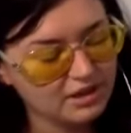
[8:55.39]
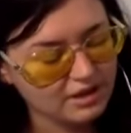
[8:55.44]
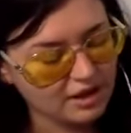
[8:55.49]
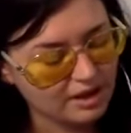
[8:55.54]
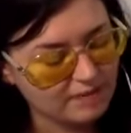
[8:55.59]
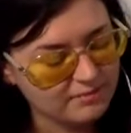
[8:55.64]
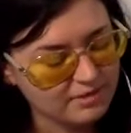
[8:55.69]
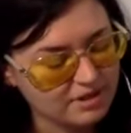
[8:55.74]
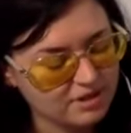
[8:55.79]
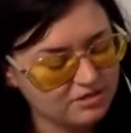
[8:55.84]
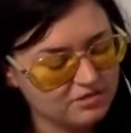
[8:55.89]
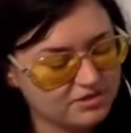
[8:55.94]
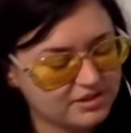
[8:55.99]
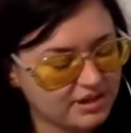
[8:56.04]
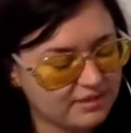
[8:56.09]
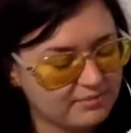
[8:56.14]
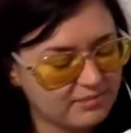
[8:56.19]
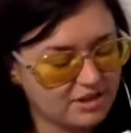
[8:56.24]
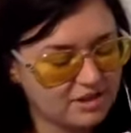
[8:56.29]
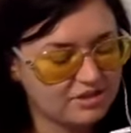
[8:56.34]
I'm going
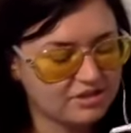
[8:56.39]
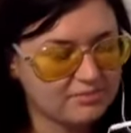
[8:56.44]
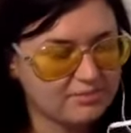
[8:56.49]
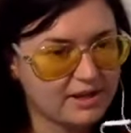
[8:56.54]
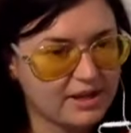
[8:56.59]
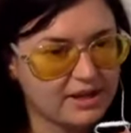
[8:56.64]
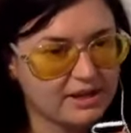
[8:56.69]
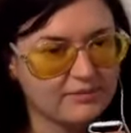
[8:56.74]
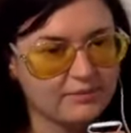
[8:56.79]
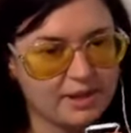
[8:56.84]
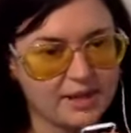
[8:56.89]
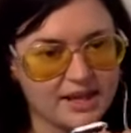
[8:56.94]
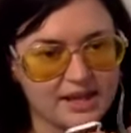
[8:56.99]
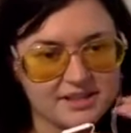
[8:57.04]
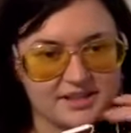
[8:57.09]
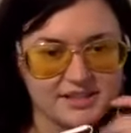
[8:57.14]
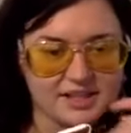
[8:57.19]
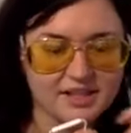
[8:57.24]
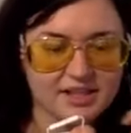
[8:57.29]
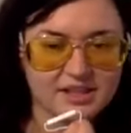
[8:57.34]
to use my
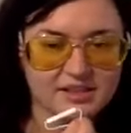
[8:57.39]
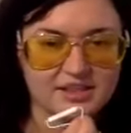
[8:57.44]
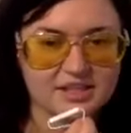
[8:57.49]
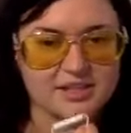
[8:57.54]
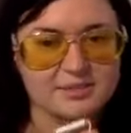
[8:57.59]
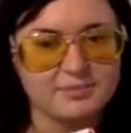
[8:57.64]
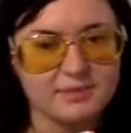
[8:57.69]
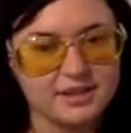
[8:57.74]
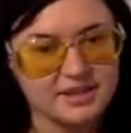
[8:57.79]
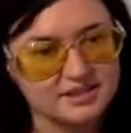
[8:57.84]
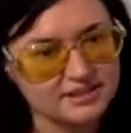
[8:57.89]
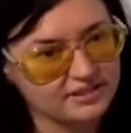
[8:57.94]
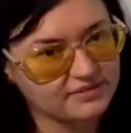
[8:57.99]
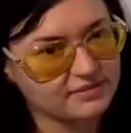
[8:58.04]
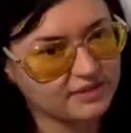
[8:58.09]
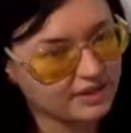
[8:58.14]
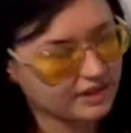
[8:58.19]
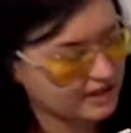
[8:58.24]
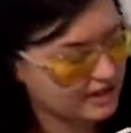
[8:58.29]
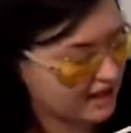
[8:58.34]
headset like this because I
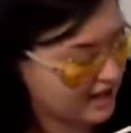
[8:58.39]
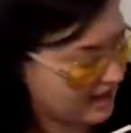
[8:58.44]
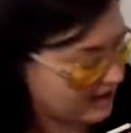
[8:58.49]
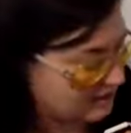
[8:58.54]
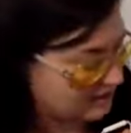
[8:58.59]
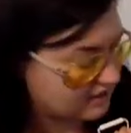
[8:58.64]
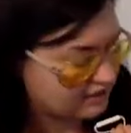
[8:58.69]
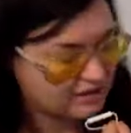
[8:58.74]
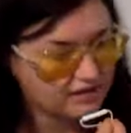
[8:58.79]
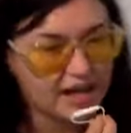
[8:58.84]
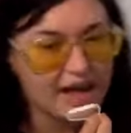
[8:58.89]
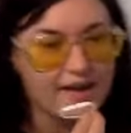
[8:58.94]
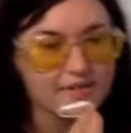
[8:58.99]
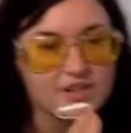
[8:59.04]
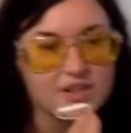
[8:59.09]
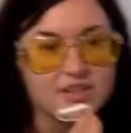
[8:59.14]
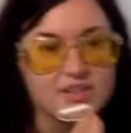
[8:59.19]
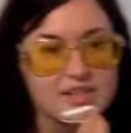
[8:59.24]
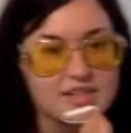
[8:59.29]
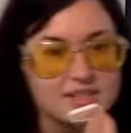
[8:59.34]
freaking hate
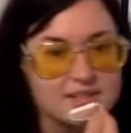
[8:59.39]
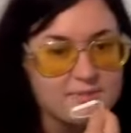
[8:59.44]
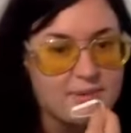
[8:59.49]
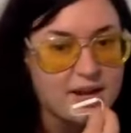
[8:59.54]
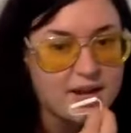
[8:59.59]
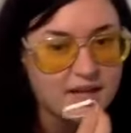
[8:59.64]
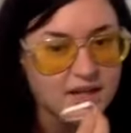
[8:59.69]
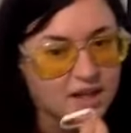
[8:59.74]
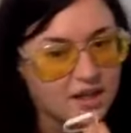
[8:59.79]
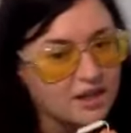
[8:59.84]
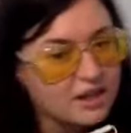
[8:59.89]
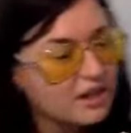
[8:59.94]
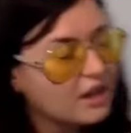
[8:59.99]
having things in my ear.